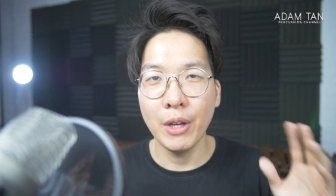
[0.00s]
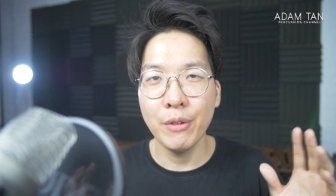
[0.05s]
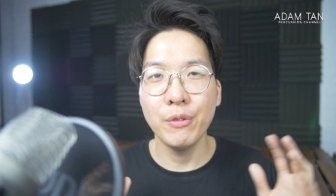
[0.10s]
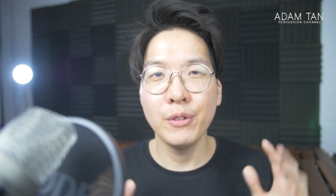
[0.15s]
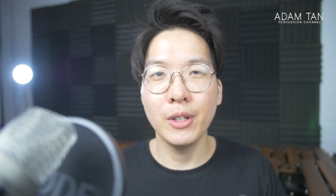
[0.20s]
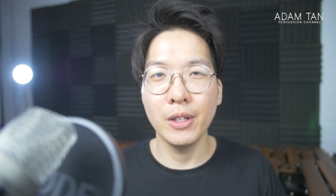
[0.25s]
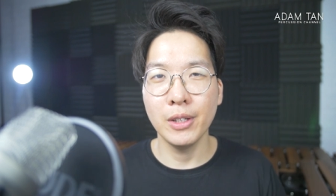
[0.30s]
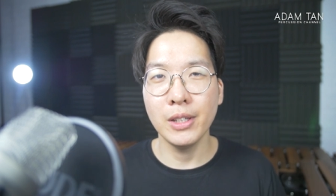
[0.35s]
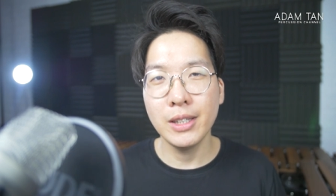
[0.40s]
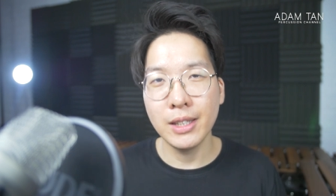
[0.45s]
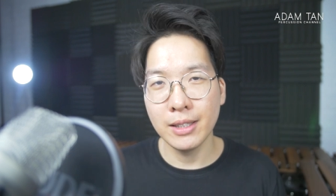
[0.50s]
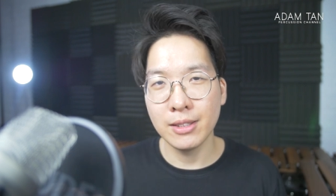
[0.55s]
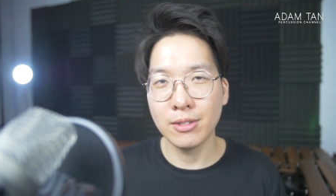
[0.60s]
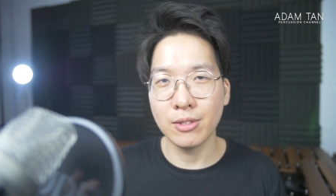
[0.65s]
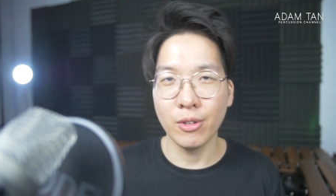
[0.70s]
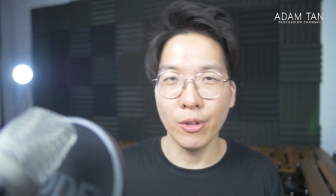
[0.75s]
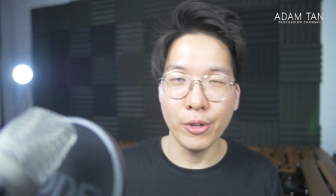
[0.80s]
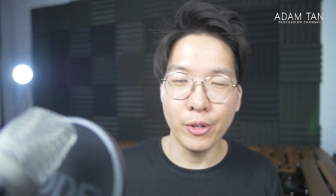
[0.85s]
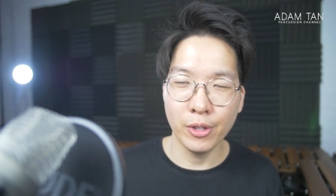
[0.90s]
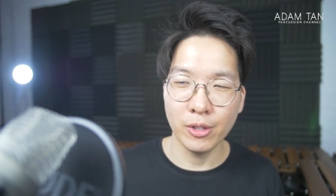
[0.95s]
Definitely can
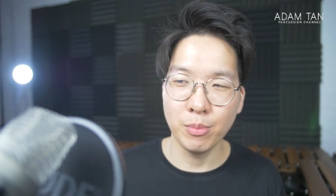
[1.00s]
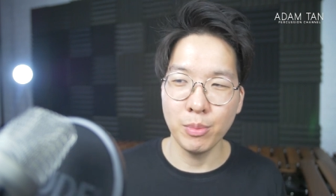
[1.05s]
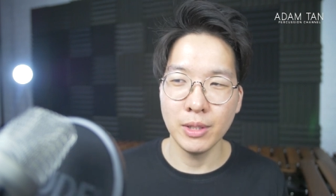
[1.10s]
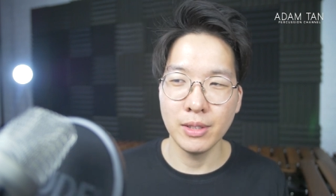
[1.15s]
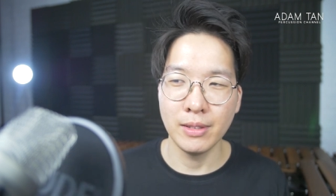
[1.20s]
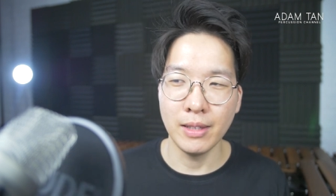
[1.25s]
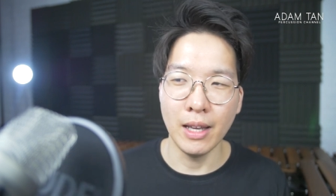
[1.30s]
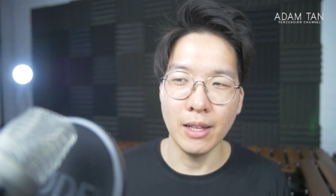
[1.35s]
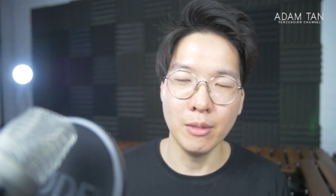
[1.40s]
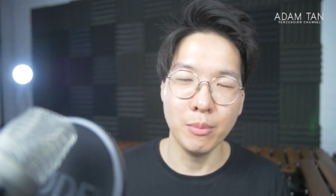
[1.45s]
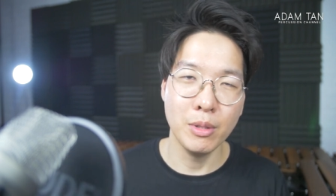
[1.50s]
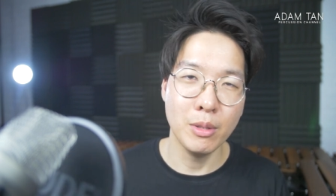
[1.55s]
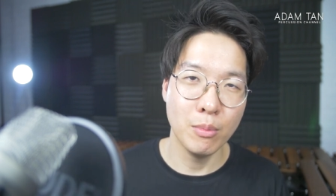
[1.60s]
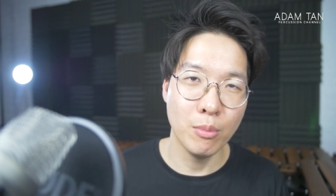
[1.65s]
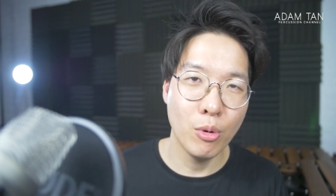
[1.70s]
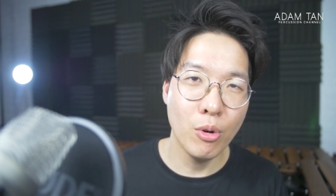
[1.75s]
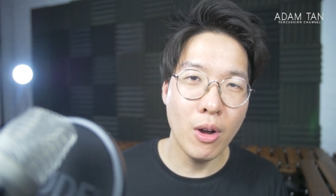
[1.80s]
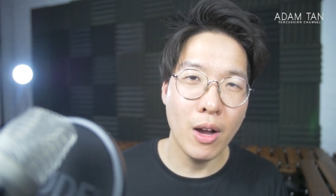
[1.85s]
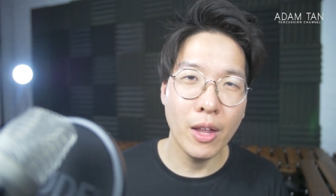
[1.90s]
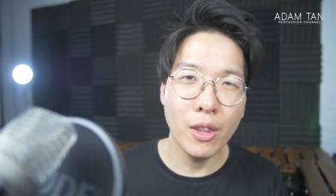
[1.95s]
slow those bits down a bit
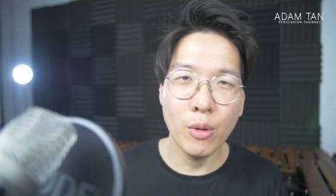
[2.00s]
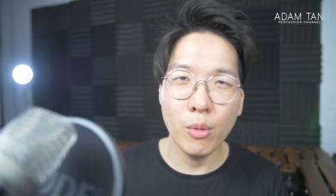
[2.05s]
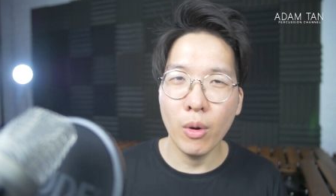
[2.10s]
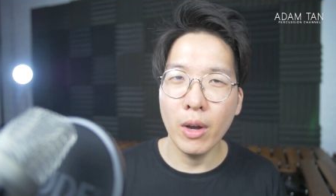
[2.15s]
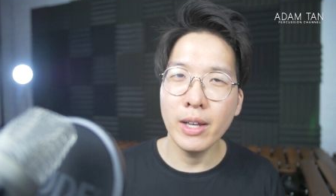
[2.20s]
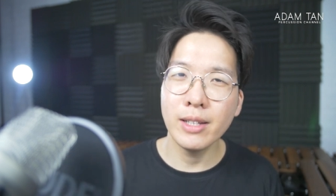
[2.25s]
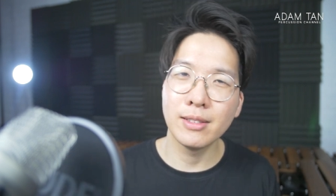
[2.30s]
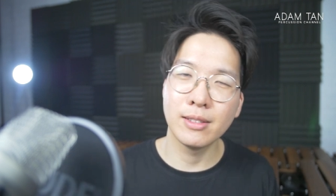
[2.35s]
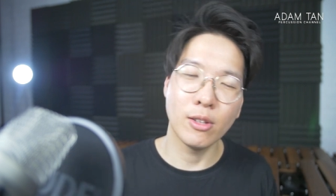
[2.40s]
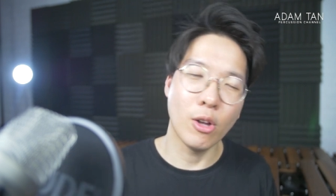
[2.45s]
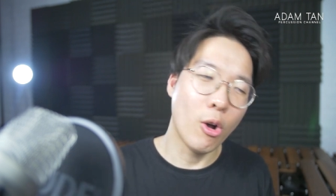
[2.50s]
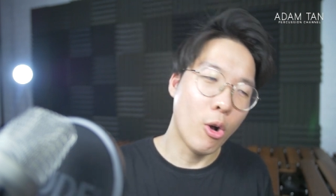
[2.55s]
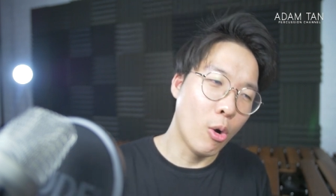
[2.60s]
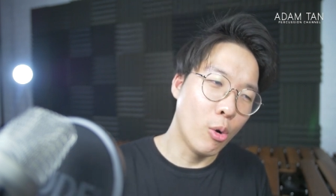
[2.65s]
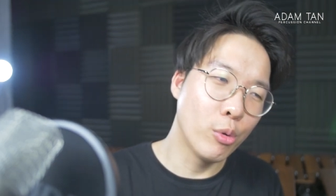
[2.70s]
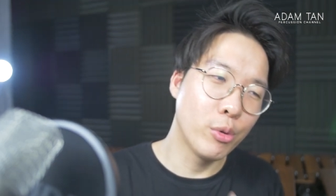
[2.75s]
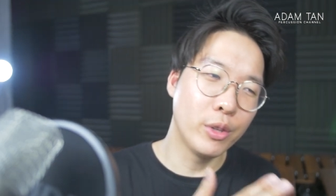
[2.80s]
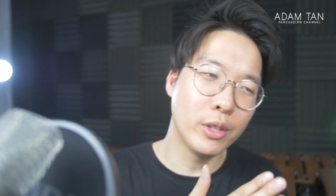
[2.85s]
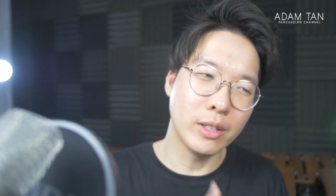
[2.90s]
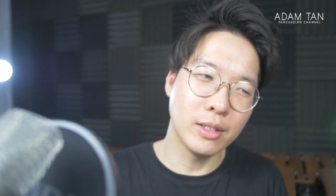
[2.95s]
more. Otherwise, the
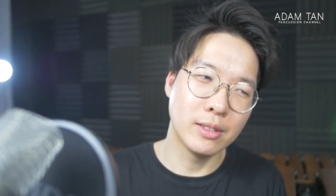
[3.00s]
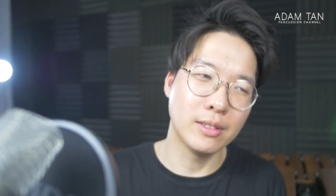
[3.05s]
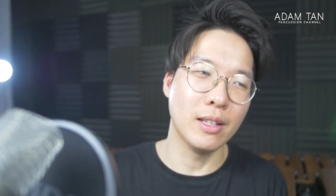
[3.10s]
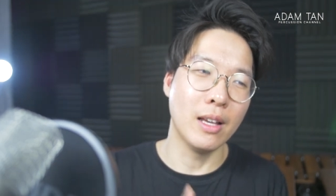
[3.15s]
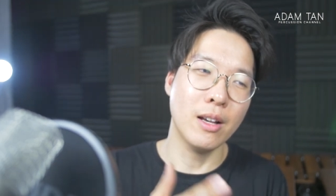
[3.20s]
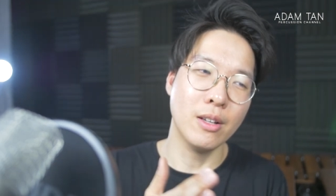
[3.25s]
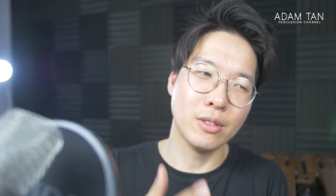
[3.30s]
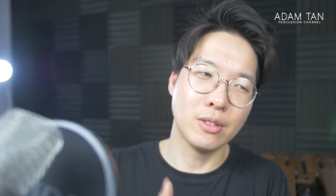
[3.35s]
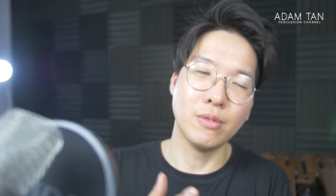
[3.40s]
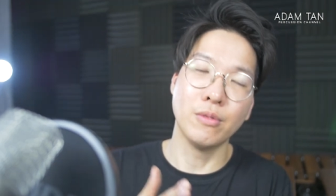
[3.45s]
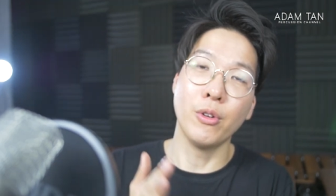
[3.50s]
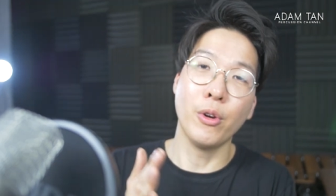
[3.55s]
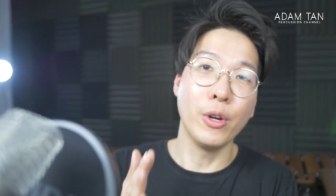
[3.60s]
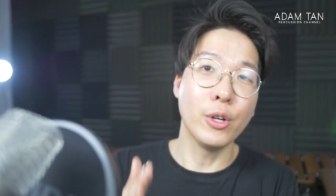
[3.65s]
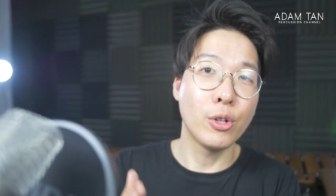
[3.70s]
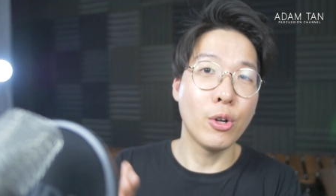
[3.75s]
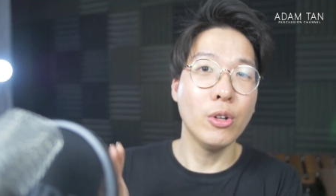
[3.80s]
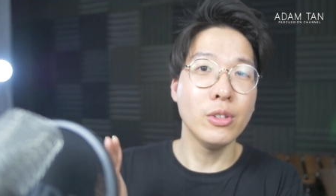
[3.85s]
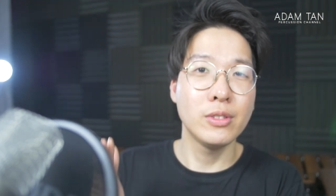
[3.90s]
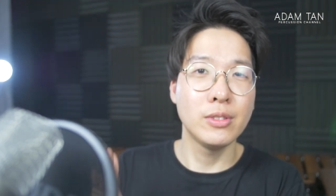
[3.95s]
whole thing sounds
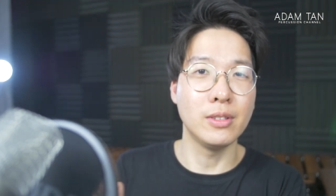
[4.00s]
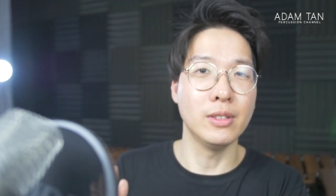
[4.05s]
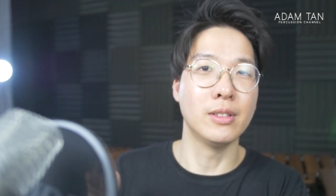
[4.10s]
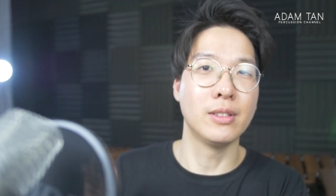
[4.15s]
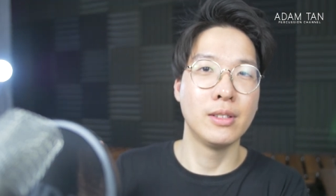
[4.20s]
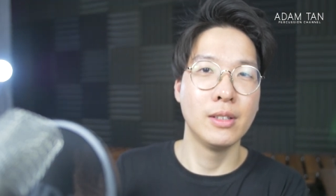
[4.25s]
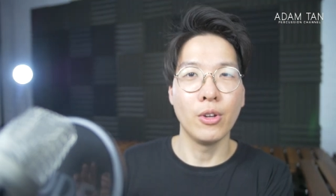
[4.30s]
very constant.